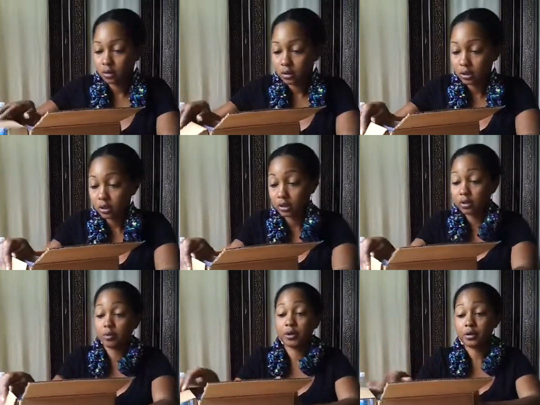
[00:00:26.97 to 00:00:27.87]
And
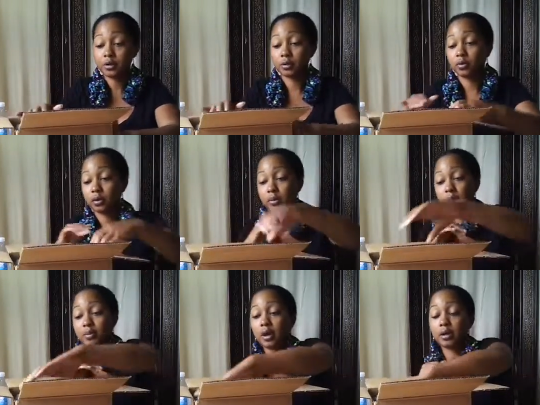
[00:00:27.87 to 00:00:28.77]
apparently, one of my
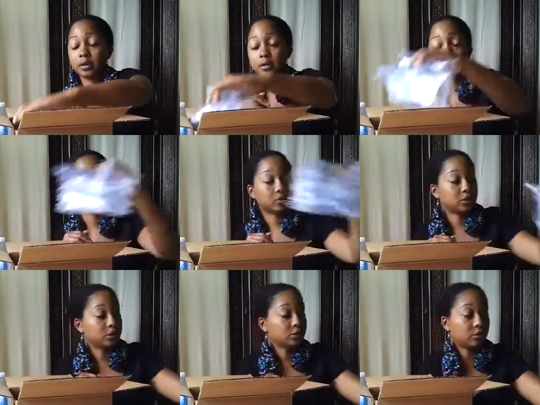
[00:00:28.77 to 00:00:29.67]
products
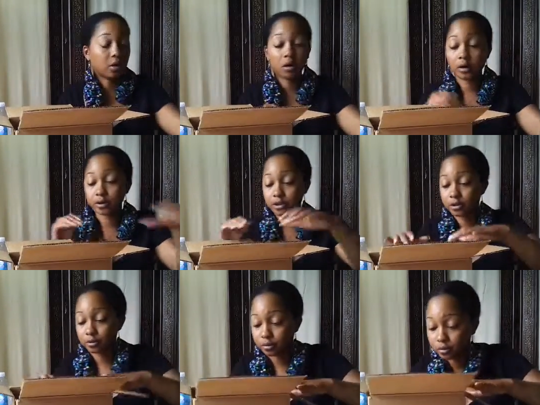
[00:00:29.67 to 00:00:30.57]
was too large
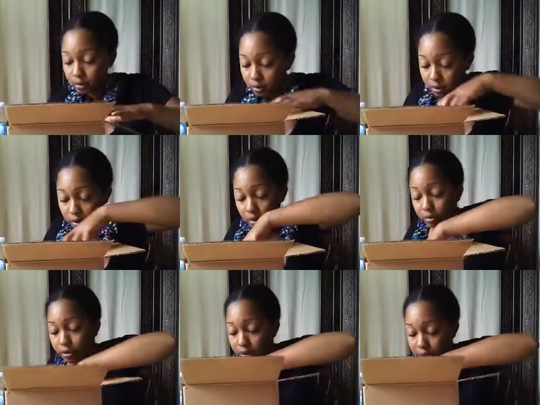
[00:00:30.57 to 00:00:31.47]
to
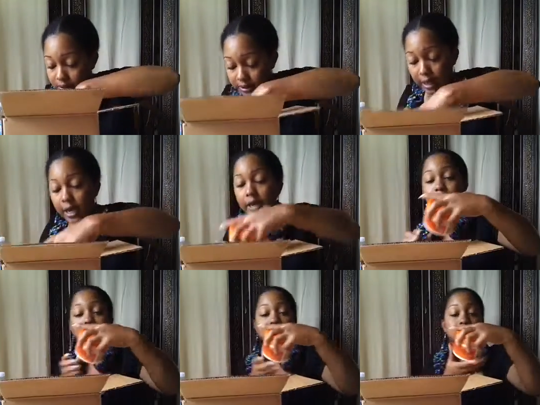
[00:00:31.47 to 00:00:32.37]
put
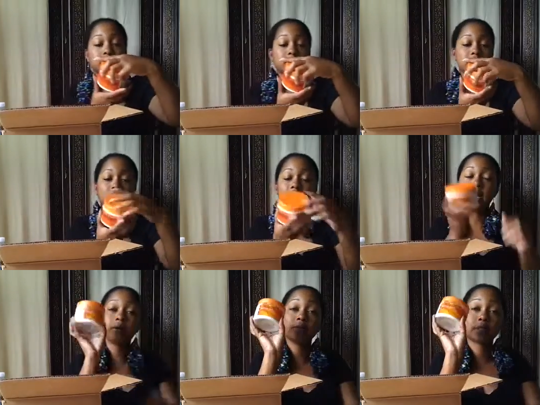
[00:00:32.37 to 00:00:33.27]
inside because it's on the
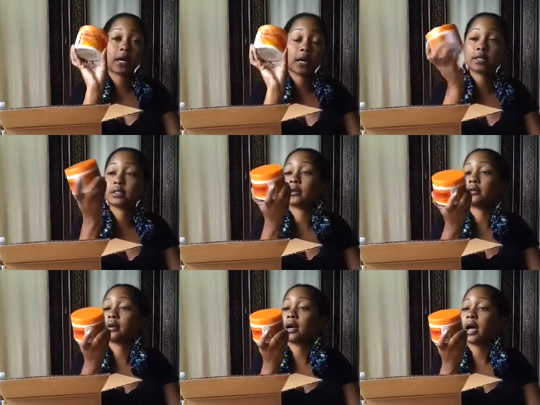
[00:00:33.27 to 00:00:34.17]
outside.
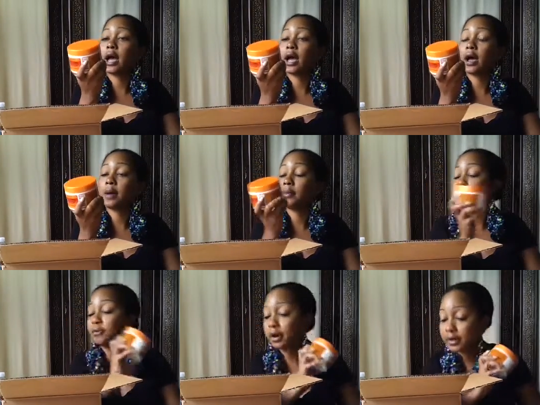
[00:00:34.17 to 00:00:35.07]
So
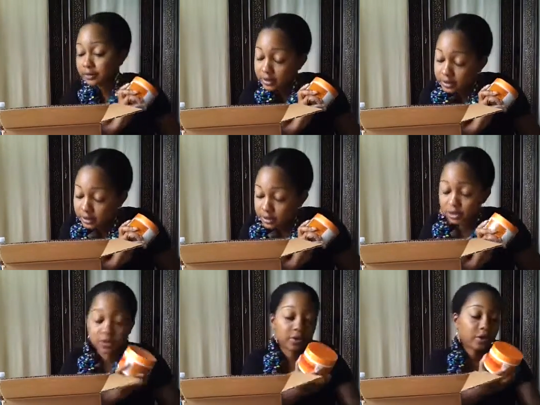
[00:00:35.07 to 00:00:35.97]
before I even get
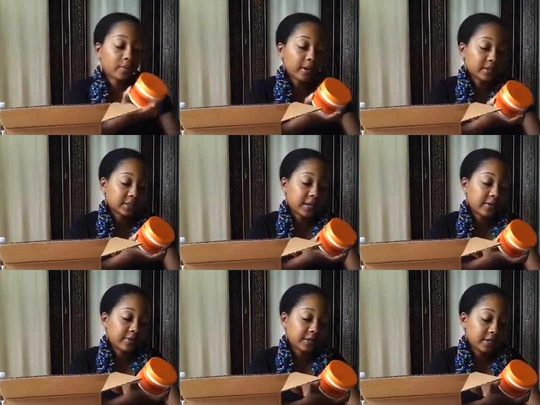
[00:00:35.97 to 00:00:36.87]
into the CurlBOX, I
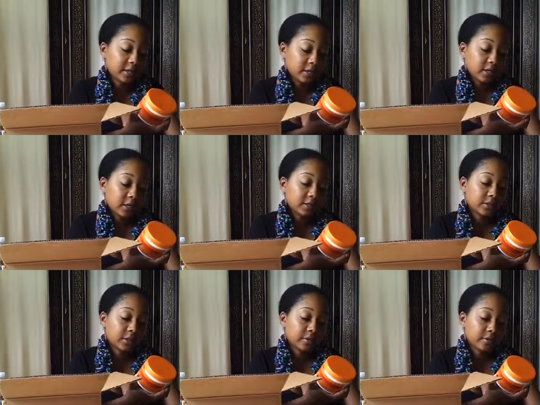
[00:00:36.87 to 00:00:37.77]
have a
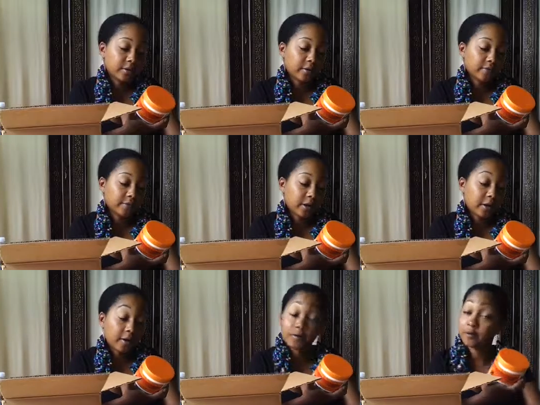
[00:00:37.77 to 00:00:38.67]
container
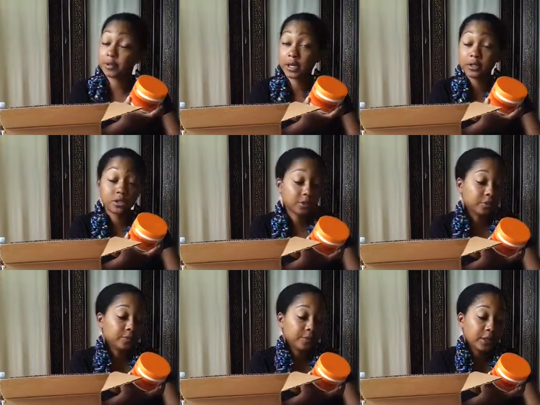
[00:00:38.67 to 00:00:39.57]
of from
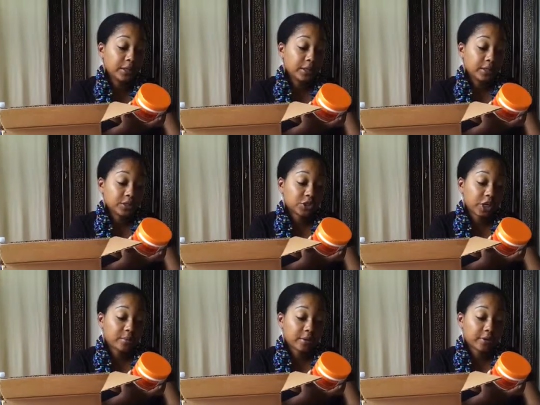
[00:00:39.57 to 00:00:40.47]
Cantu
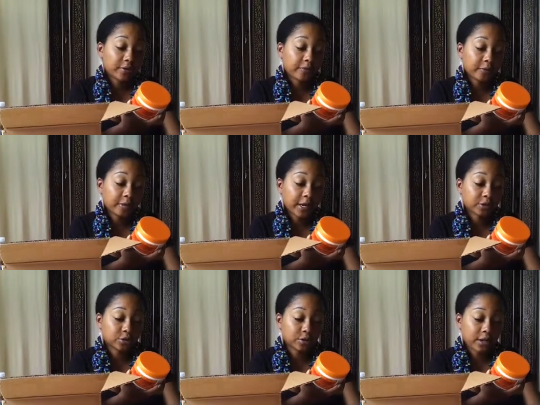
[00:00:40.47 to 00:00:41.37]
shea butter for a
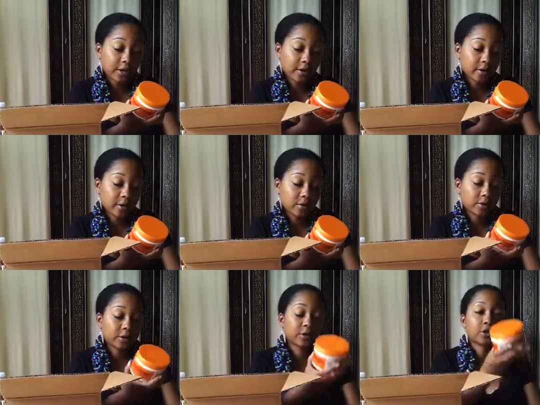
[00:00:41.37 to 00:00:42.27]
natural hair
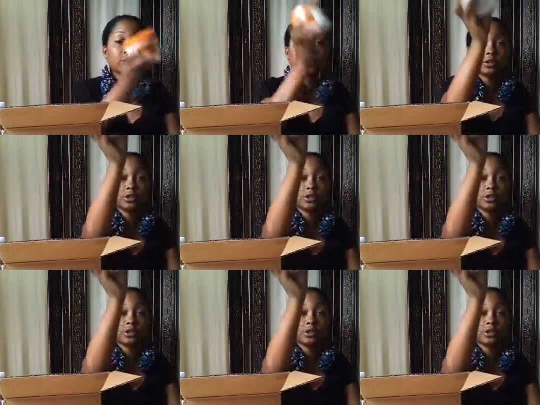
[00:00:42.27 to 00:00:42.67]
coconut curling